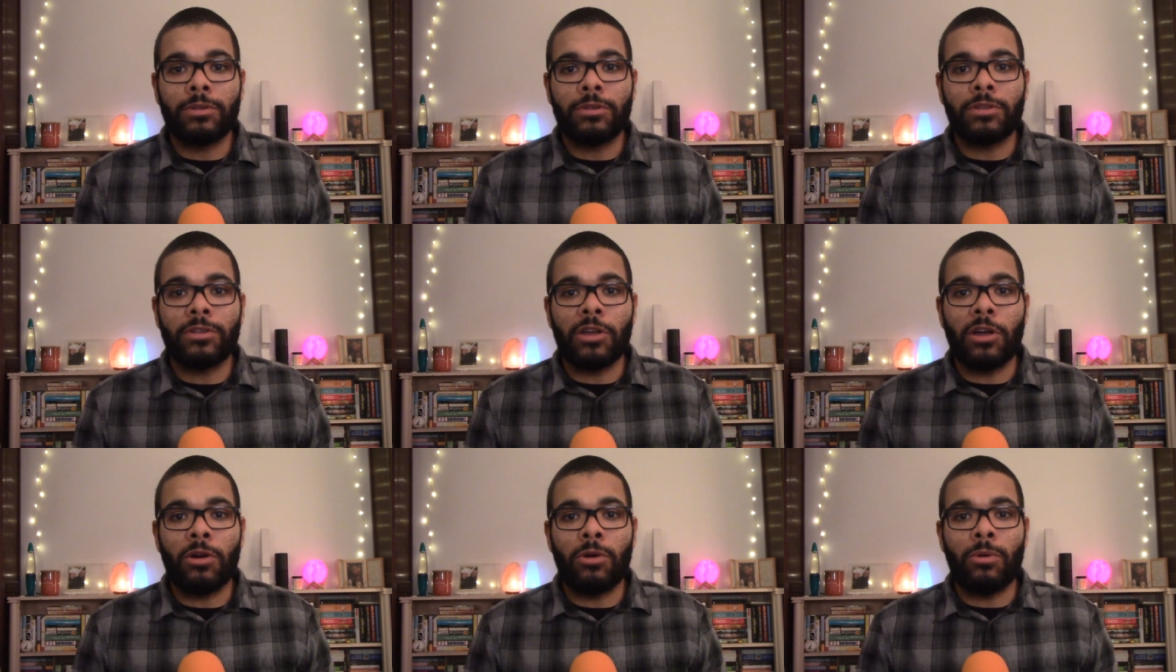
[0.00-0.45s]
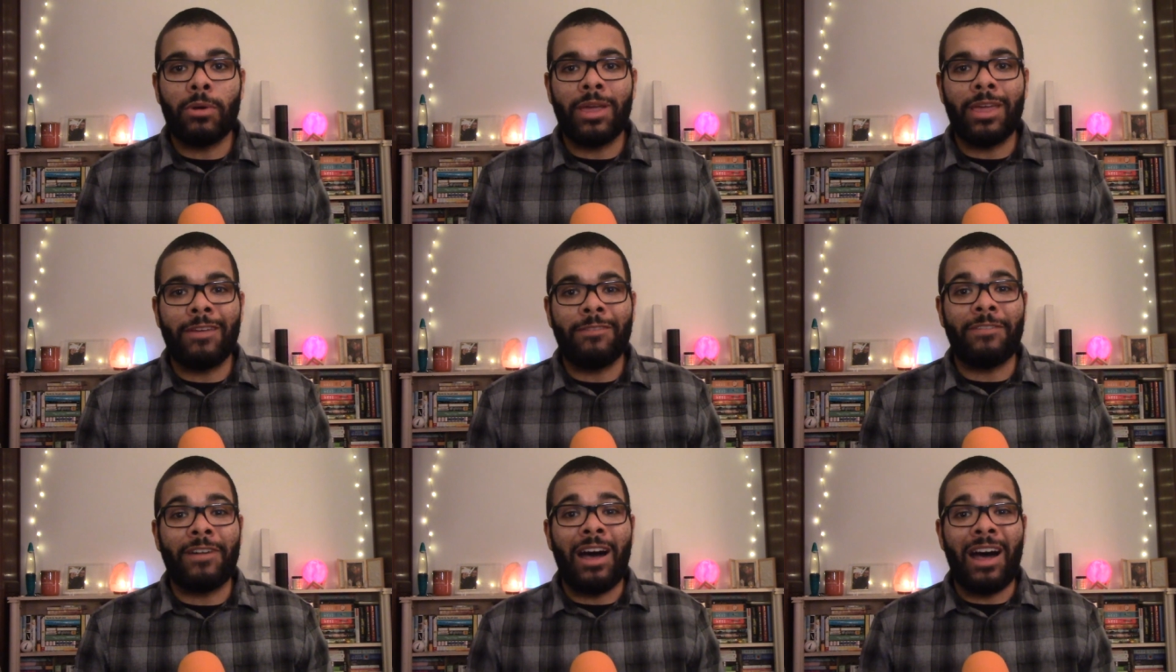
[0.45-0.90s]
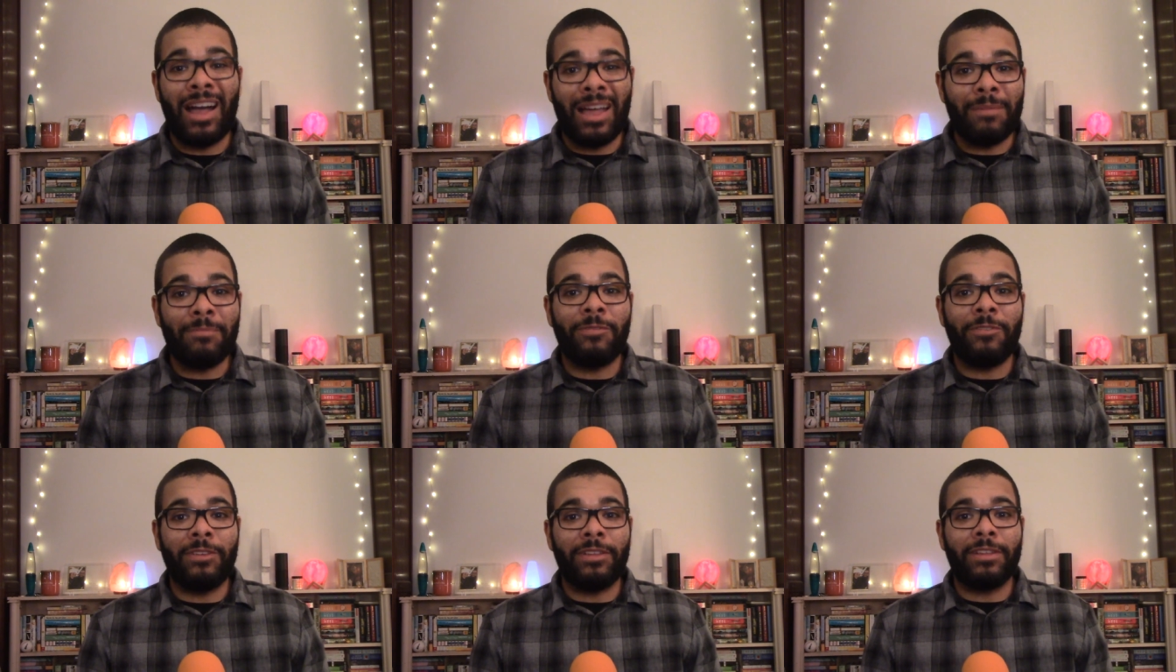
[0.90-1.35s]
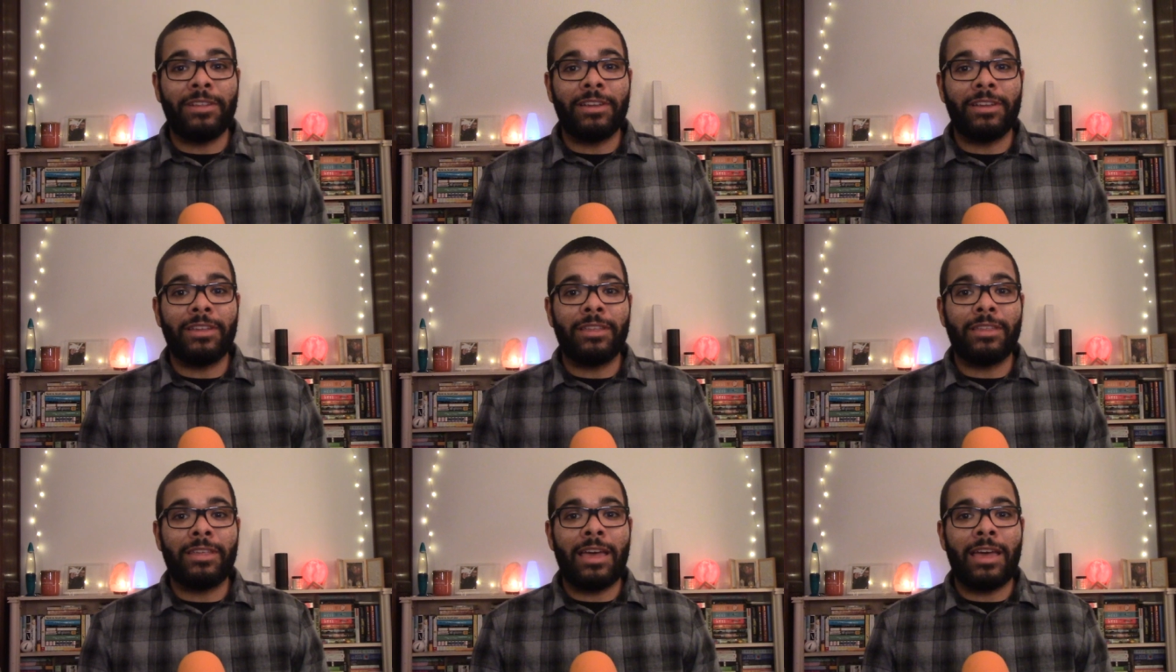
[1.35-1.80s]
so if I'm
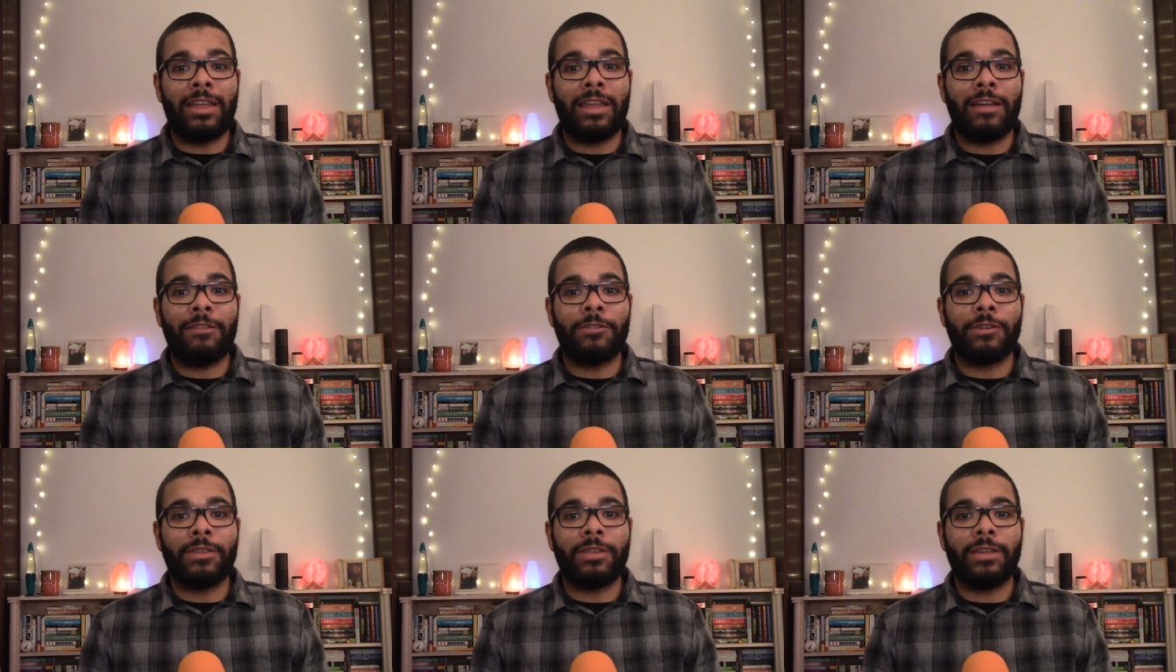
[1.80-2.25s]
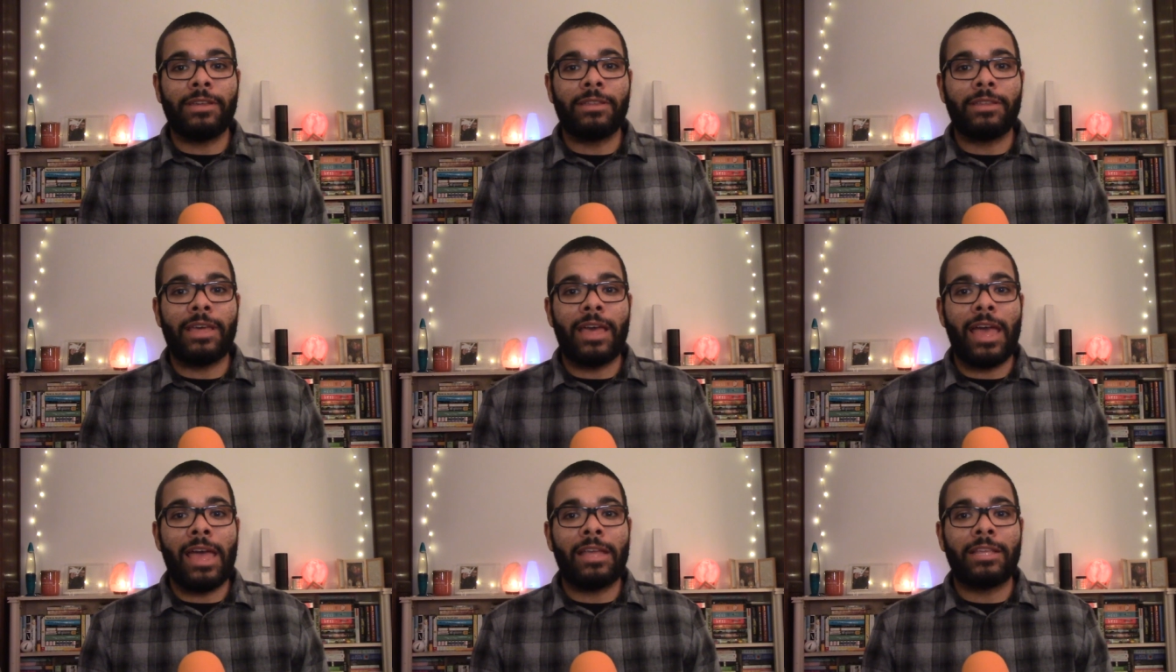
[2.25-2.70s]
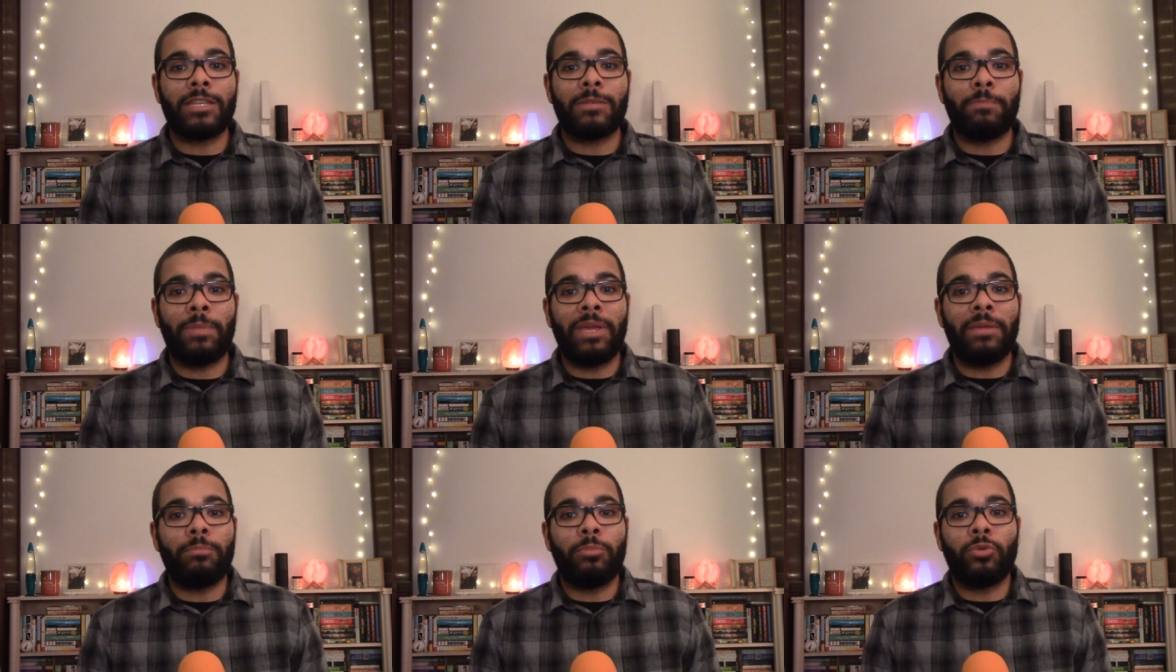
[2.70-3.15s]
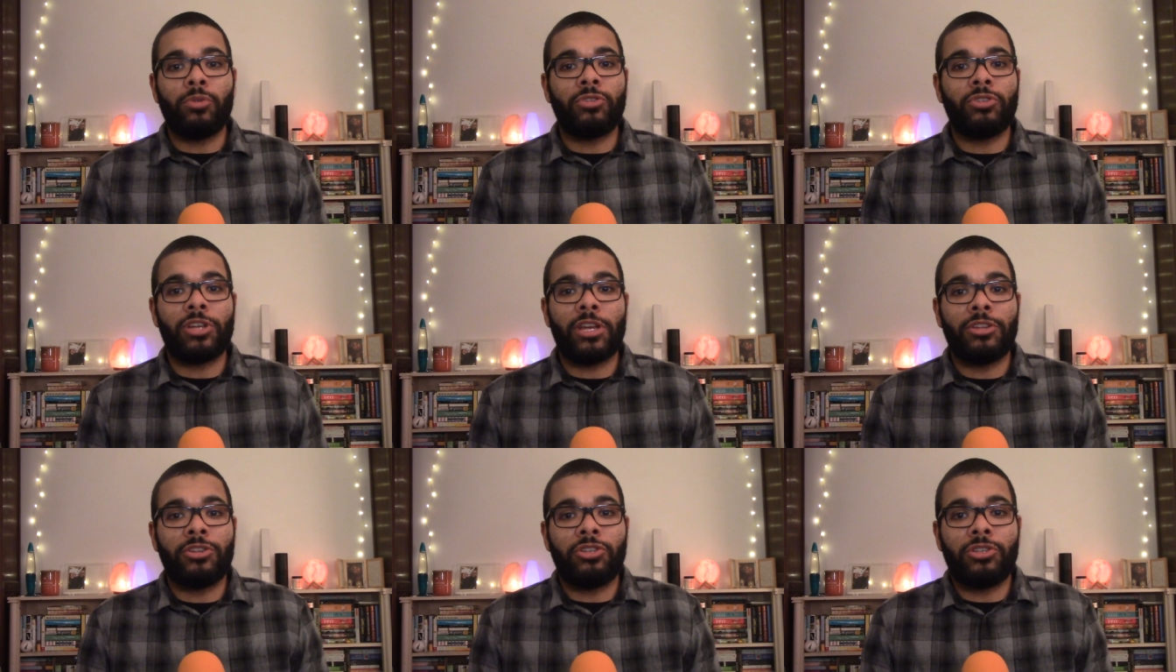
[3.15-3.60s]
feeling that everything that Pete
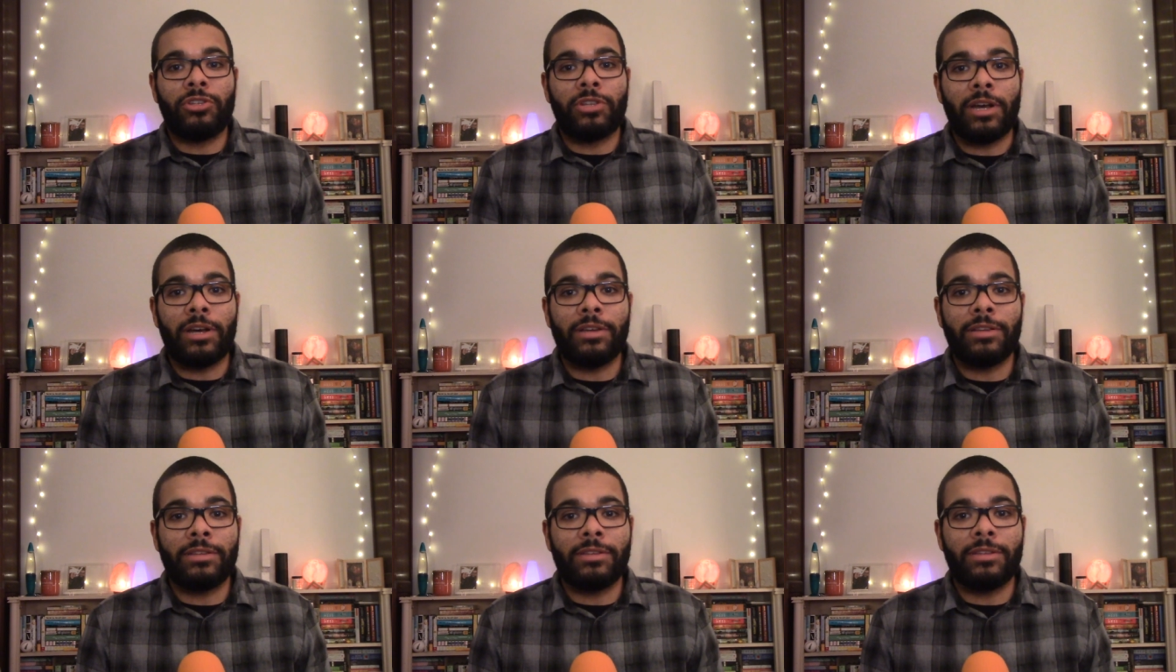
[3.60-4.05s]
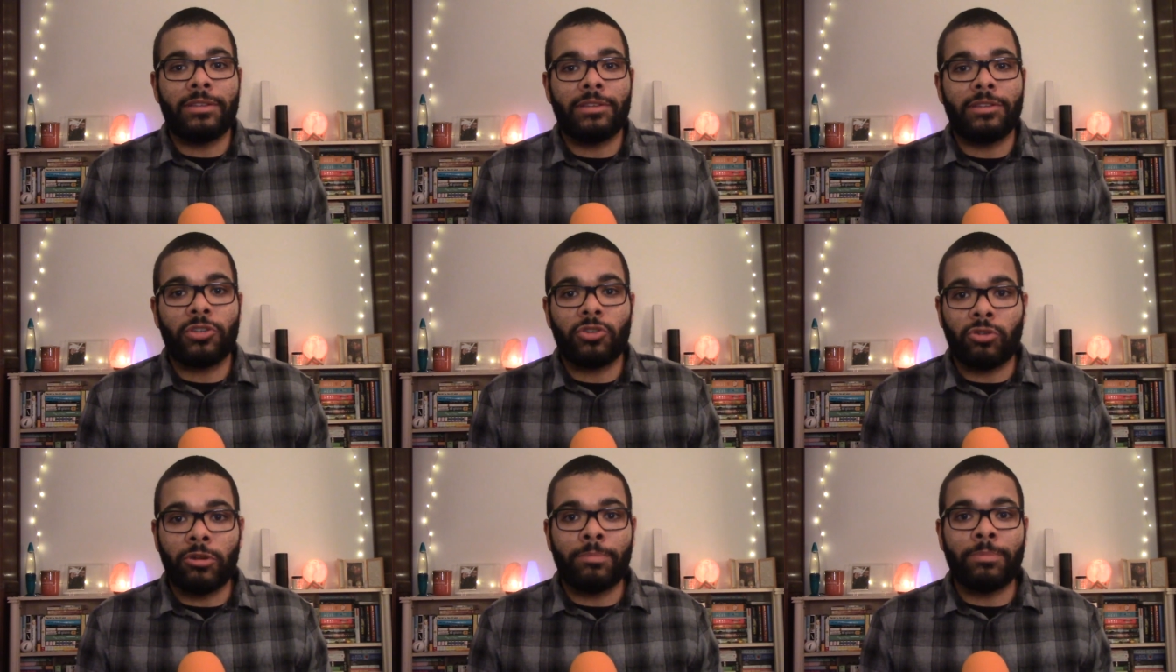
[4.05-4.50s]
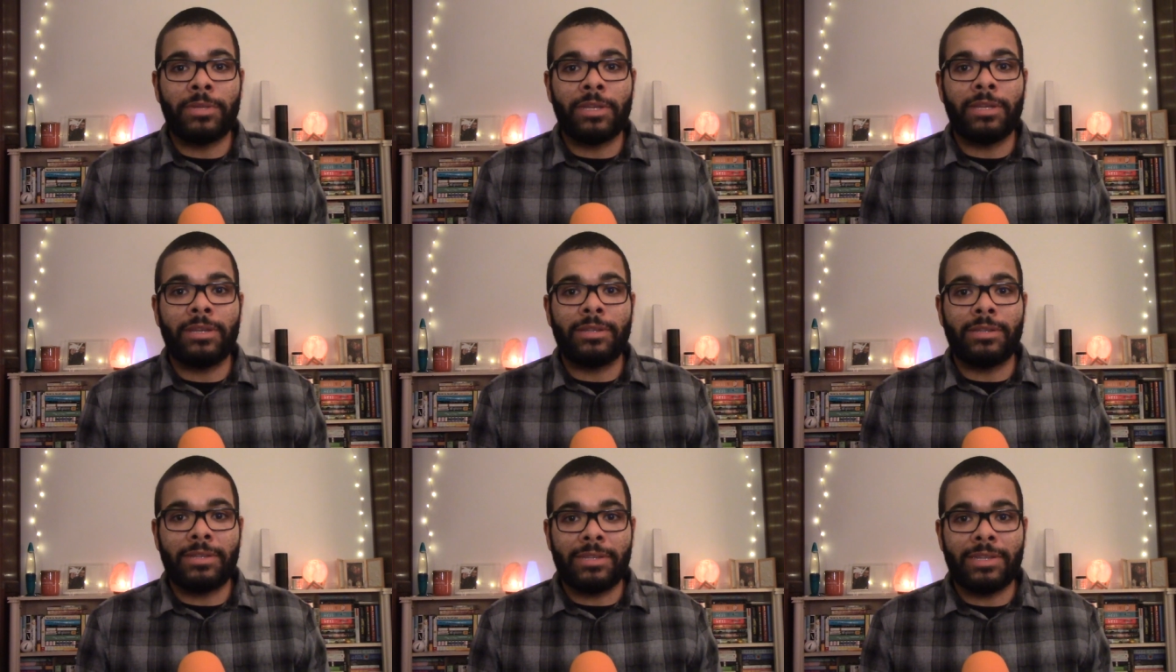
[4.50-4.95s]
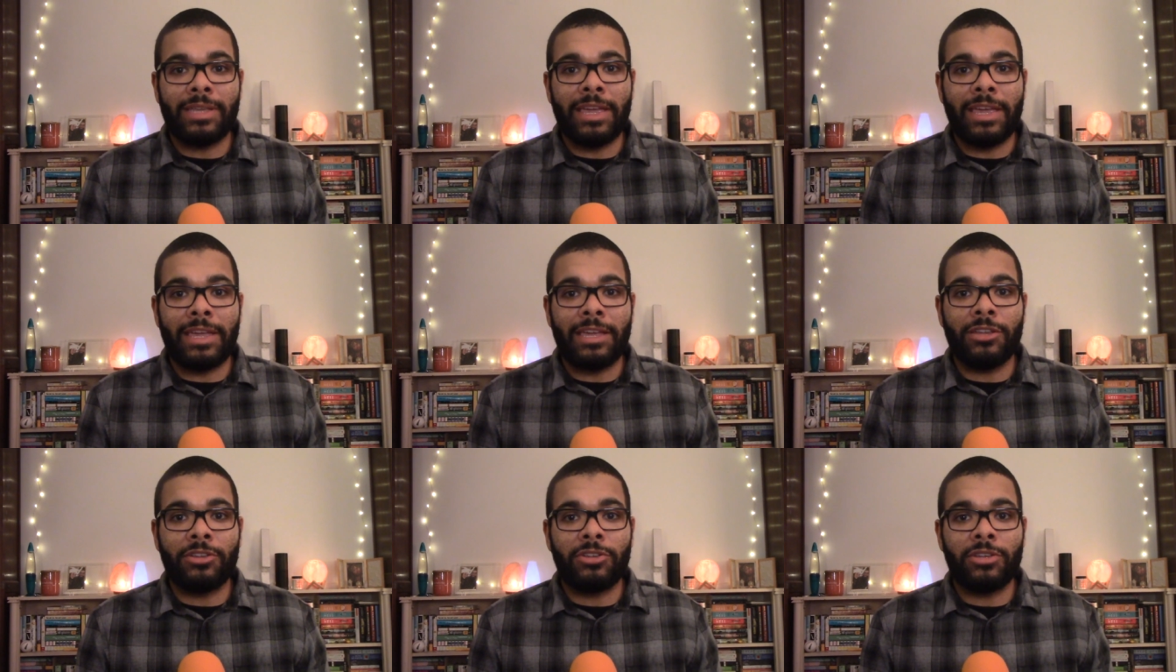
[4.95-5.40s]
Buttigieg does is scripted and
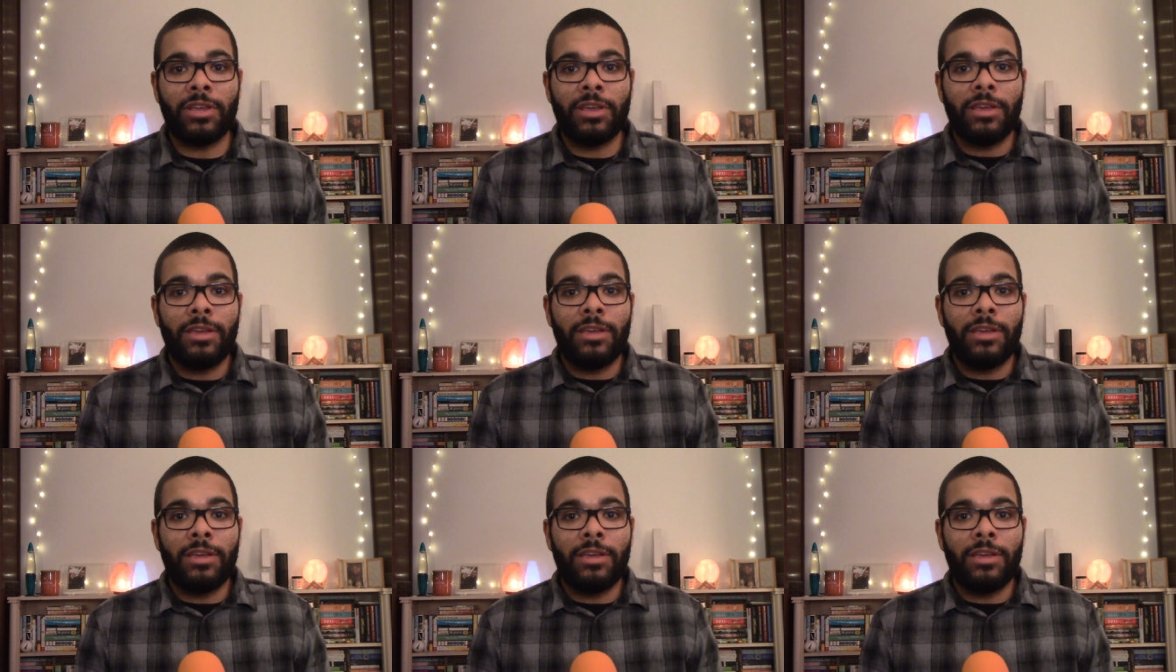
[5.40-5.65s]
staged,